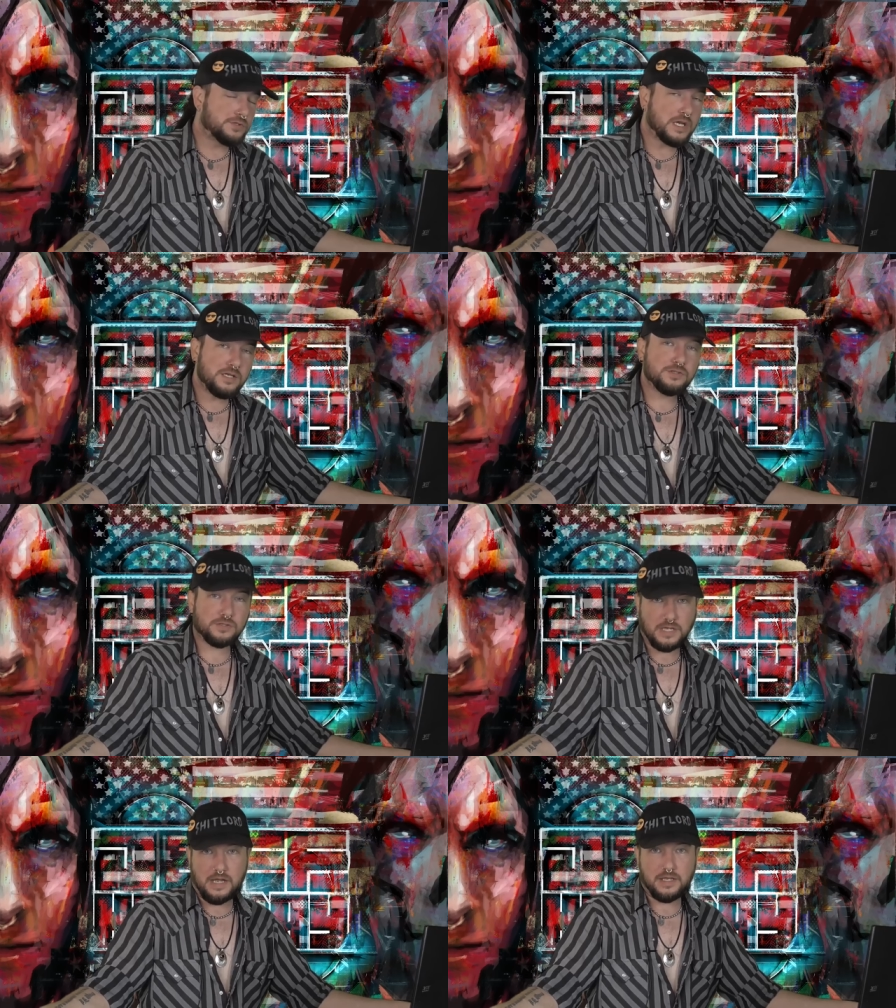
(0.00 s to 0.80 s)
you change
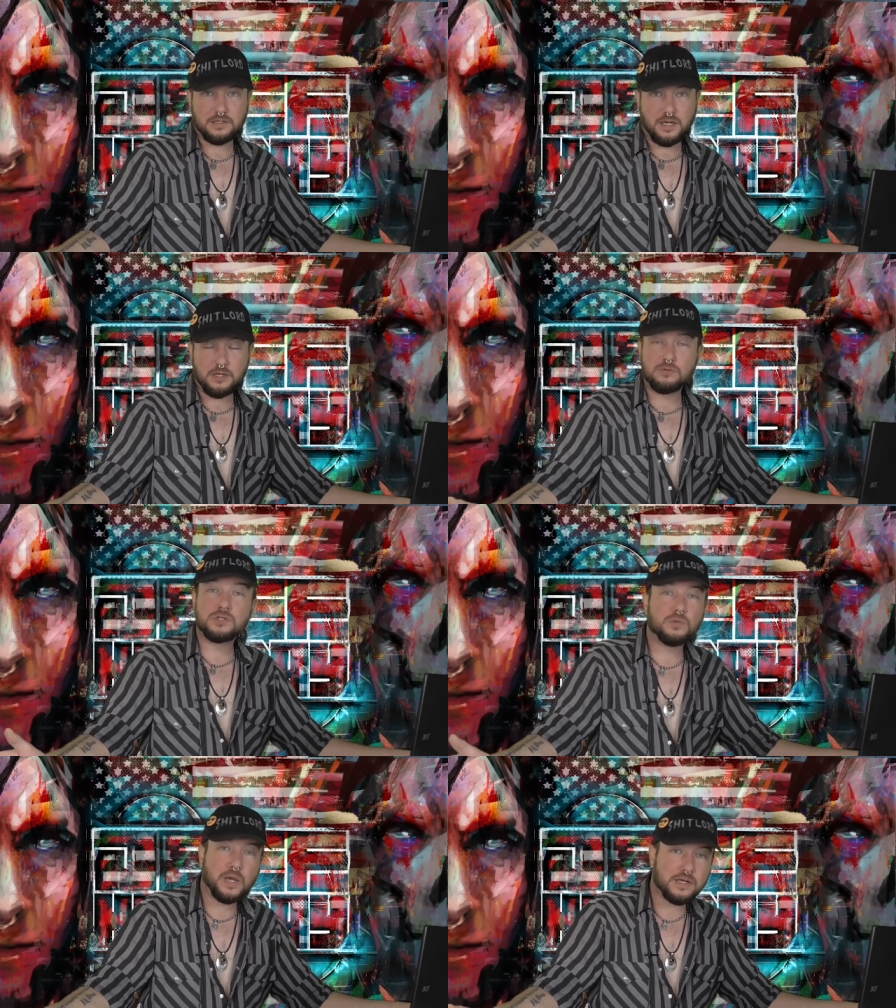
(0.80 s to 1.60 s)
your diet and you
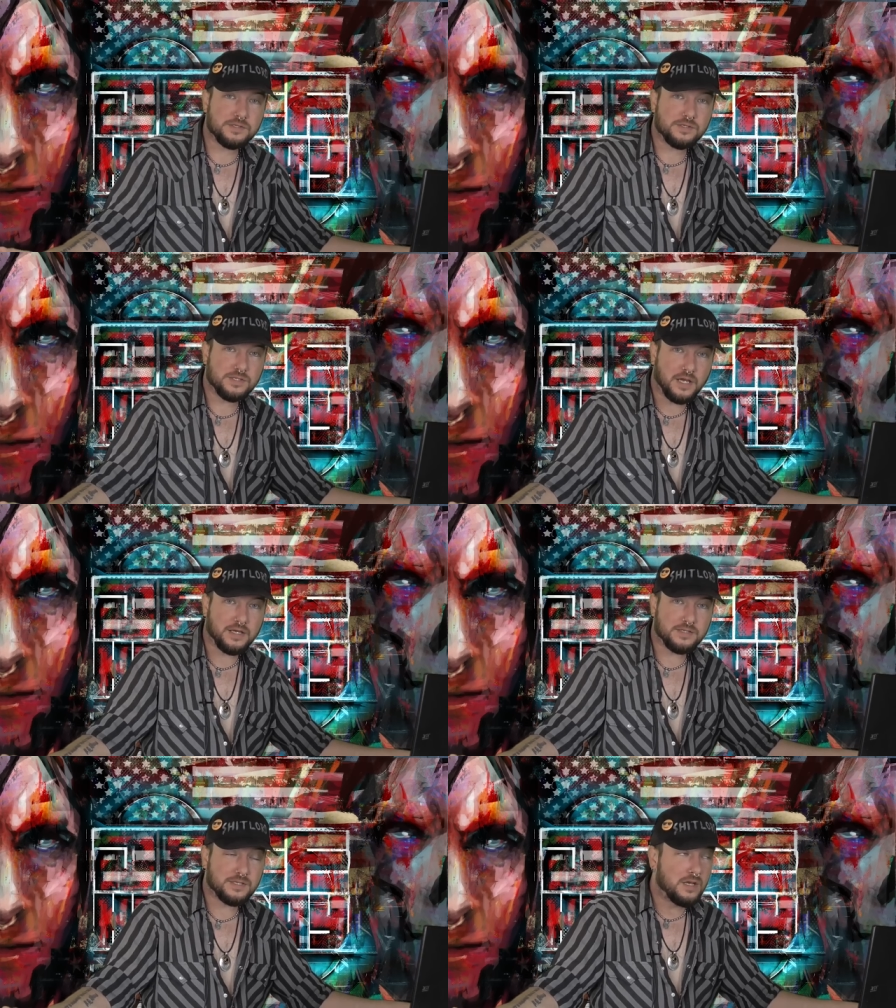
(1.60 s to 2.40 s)
do
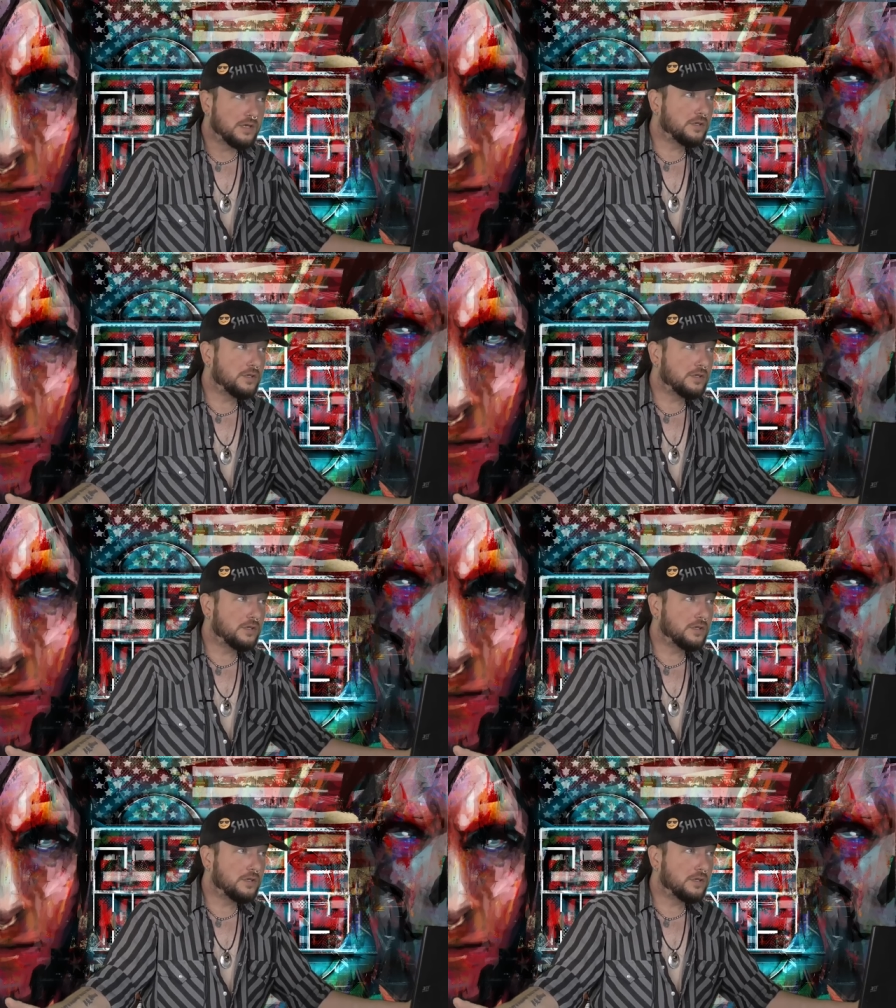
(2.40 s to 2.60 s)
exercise,